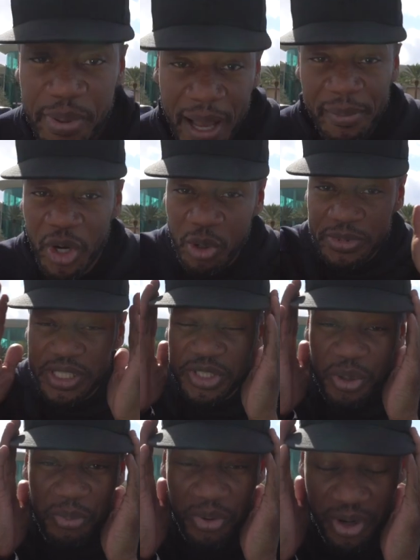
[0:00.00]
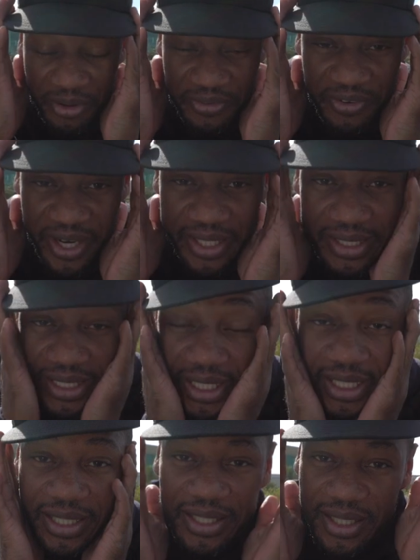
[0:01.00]
What's poppin', homies? It's your boy Frank
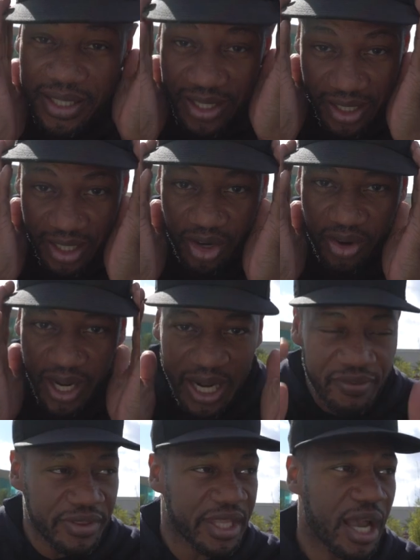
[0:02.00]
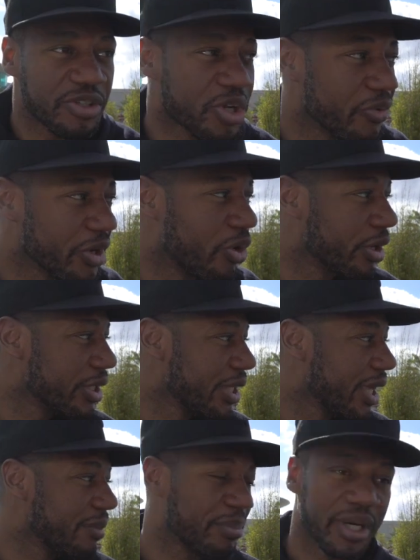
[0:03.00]
Nitty. Yo, I didn't even think I was gonna record
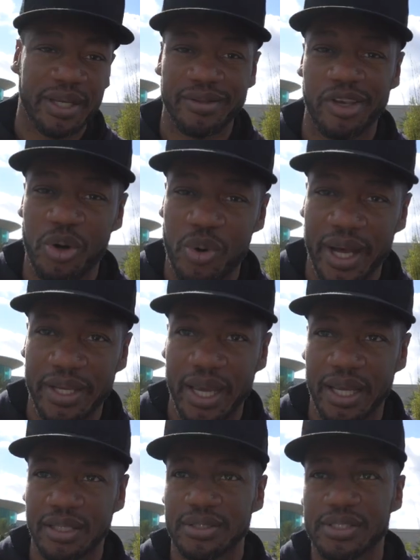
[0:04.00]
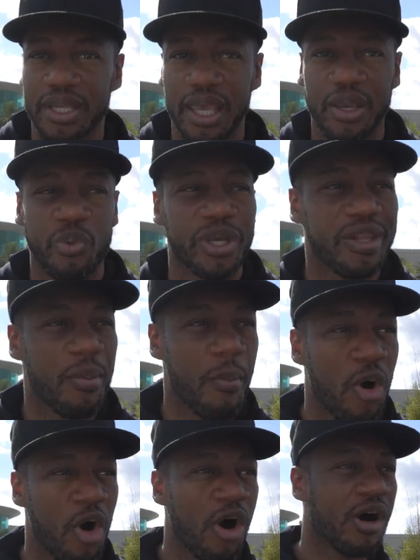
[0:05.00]
today, but yo, why not? Today we're in the
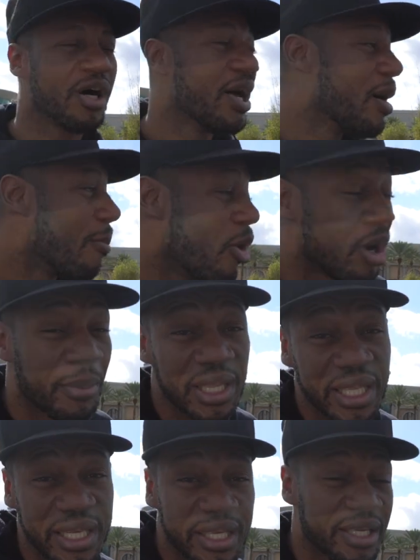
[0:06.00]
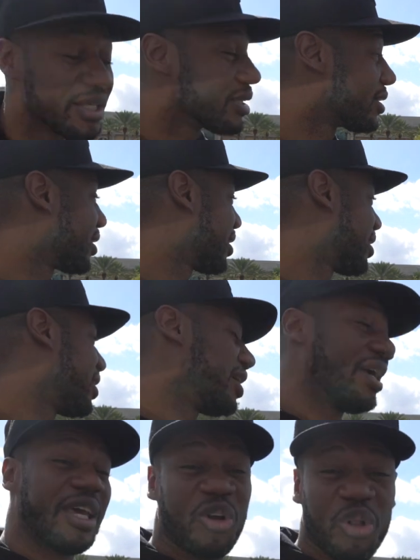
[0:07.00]
mall Millenia
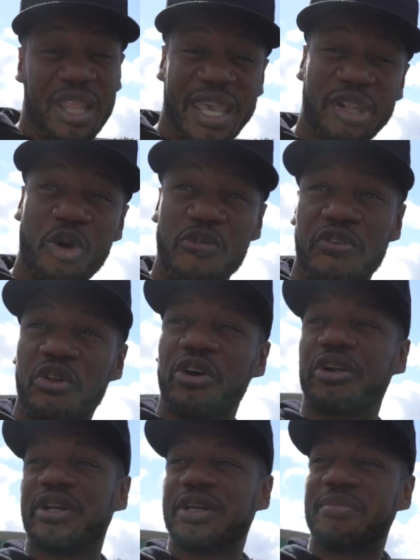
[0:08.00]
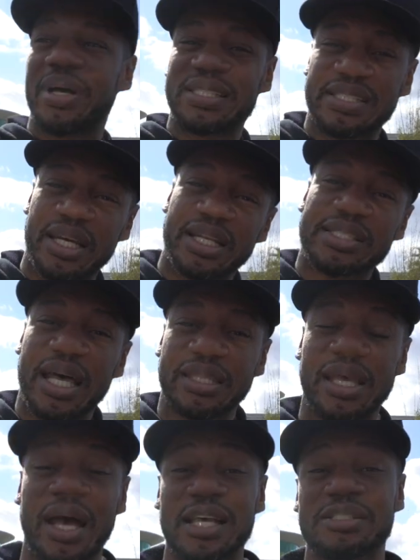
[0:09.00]
in Orlando, Florida. My son is out
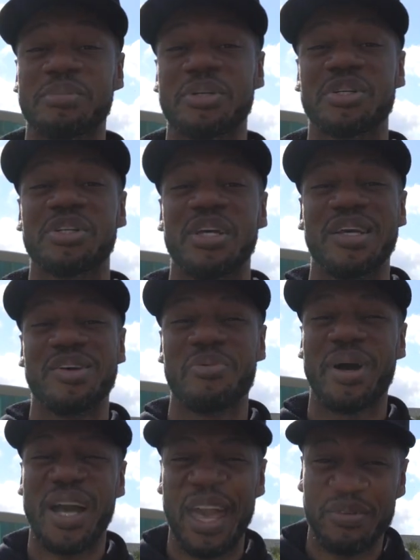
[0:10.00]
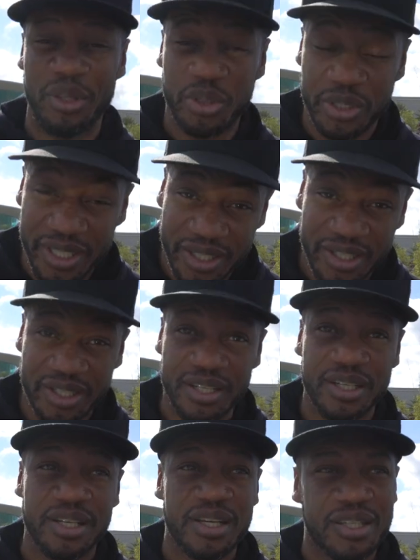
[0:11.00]
the hospital. We about to have a little dinner,
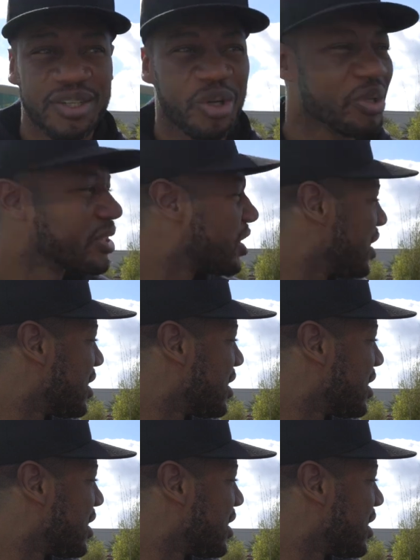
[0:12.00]
go to the